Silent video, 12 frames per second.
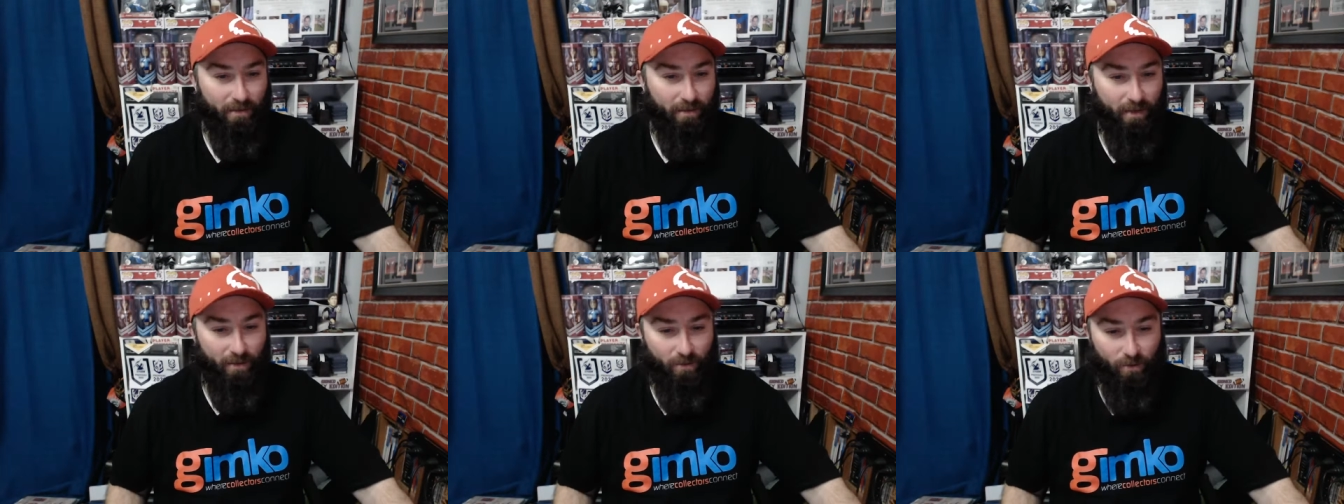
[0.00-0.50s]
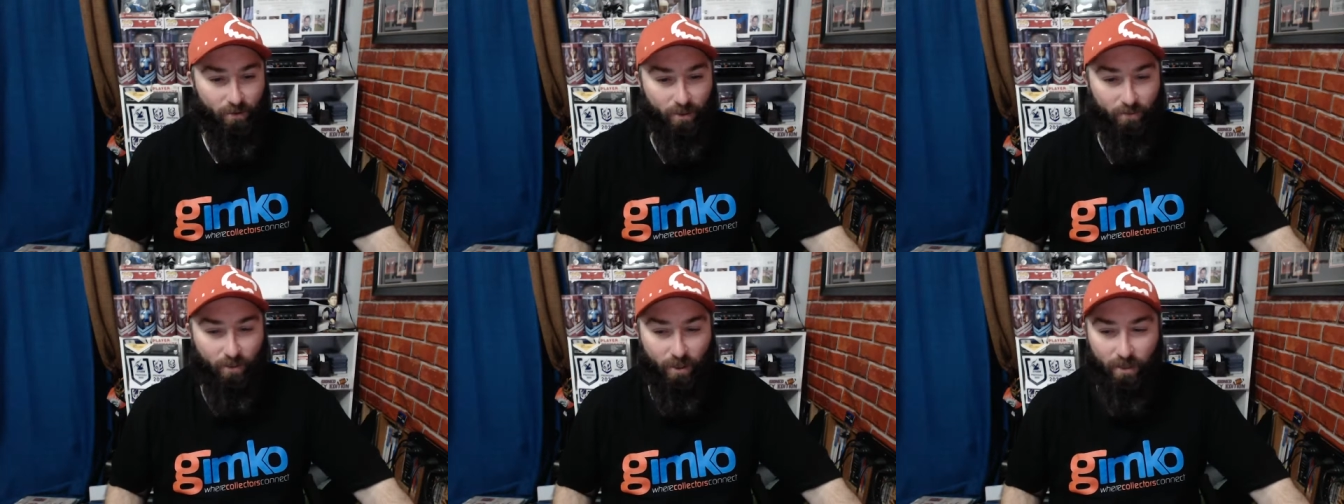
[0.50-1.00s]
Does an
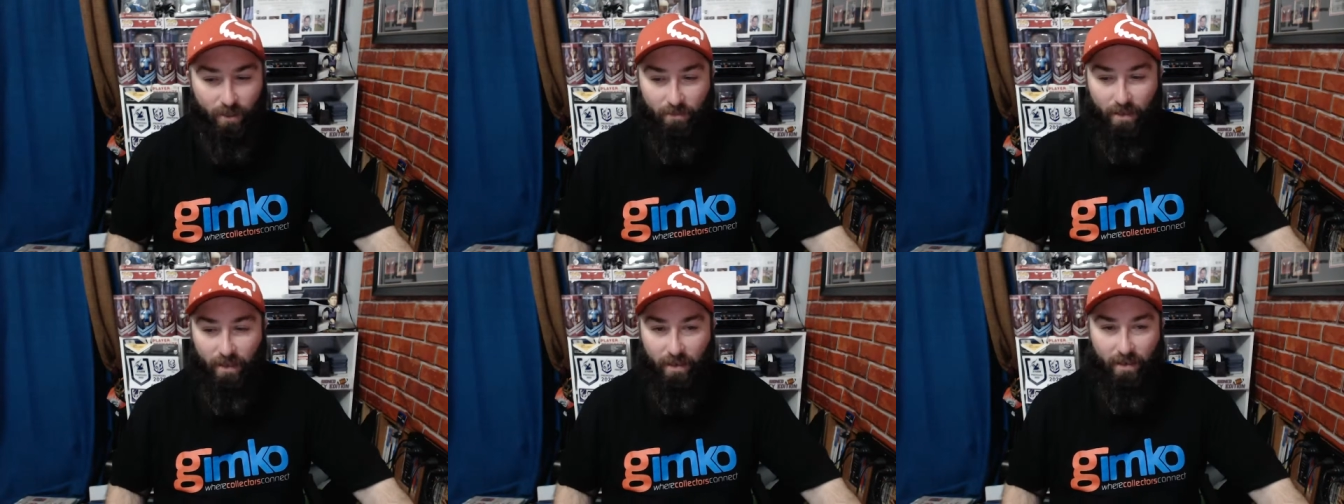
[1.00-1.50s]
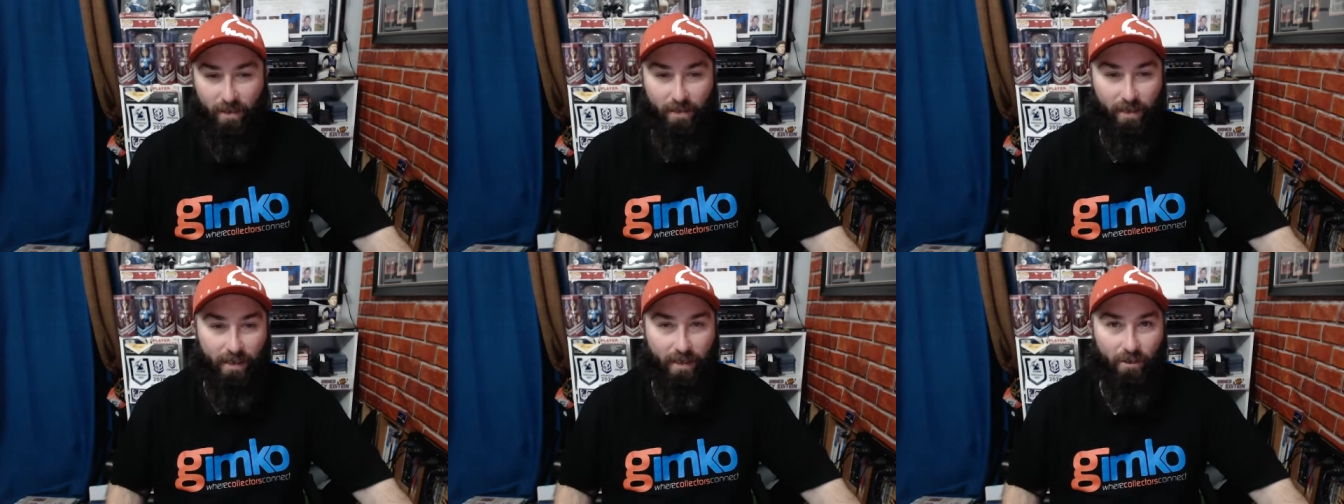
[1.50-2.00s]
awesome job. There's
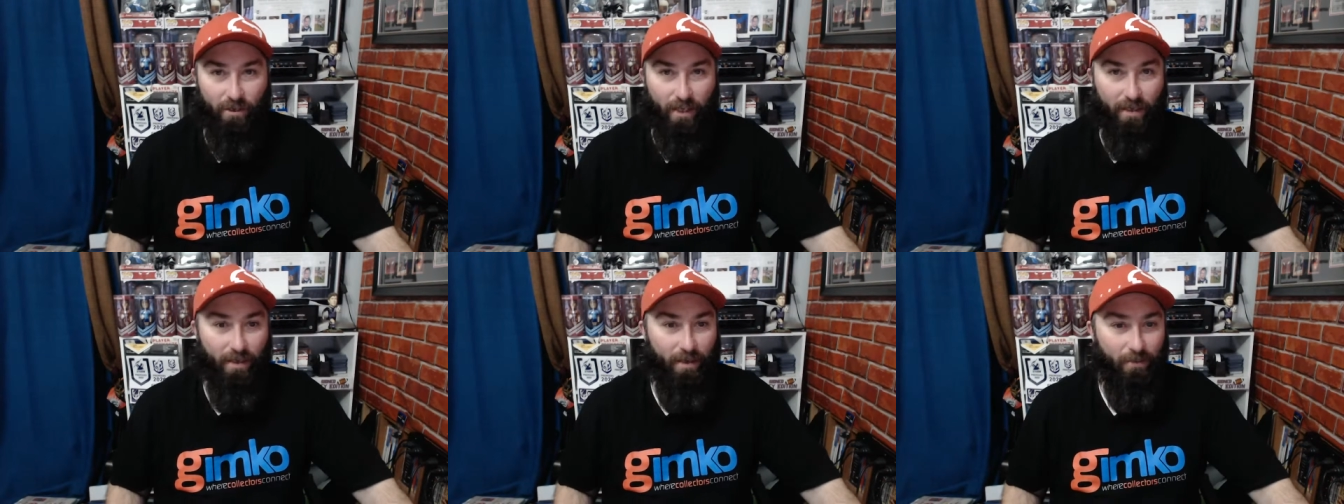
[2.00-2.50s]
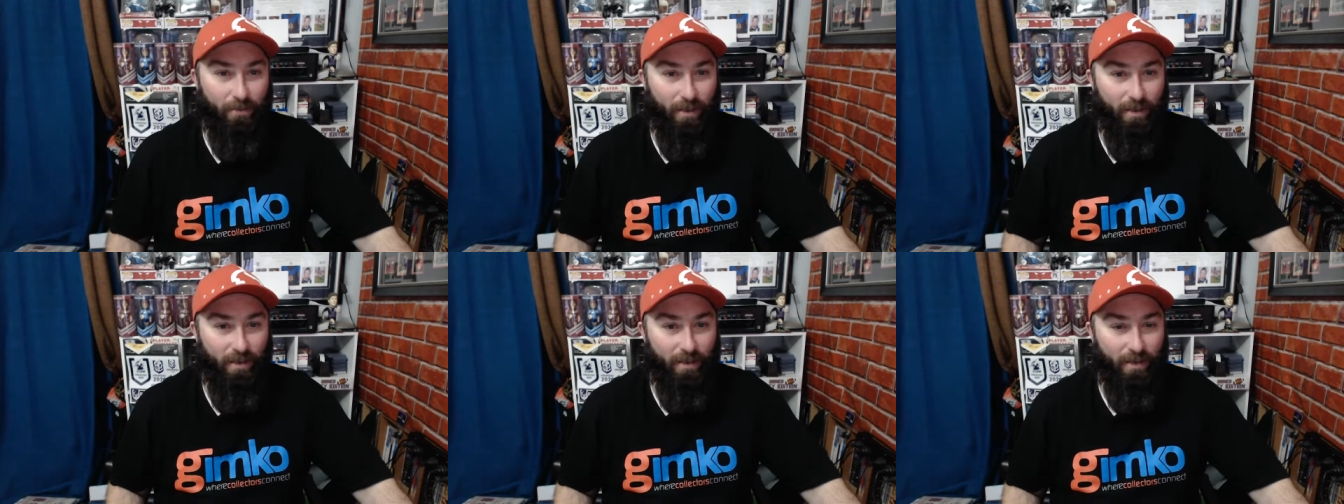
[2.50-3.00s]
N H L up
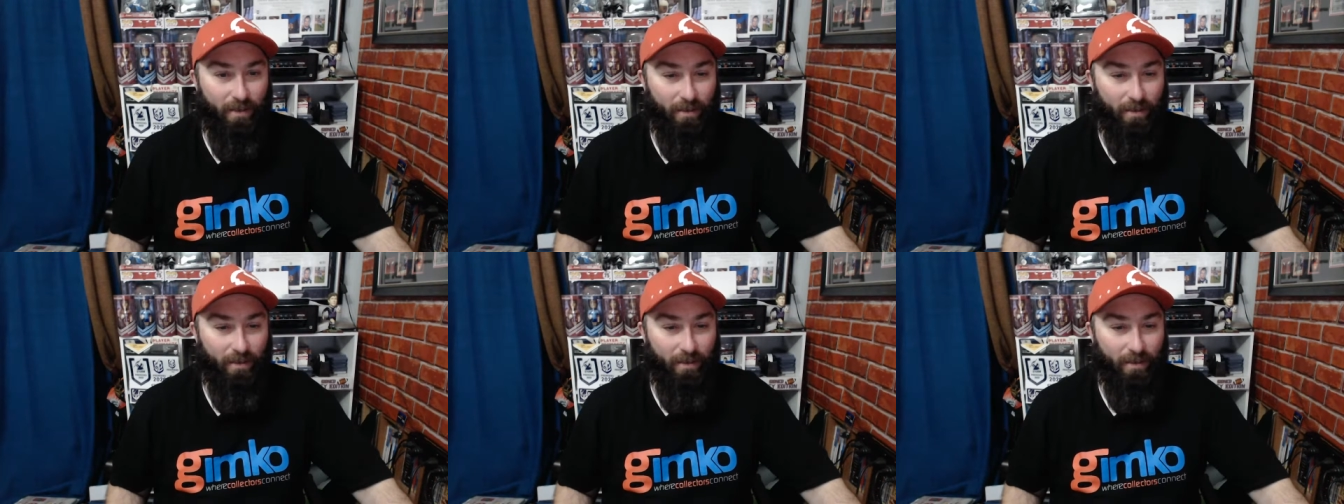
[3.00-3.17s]
there,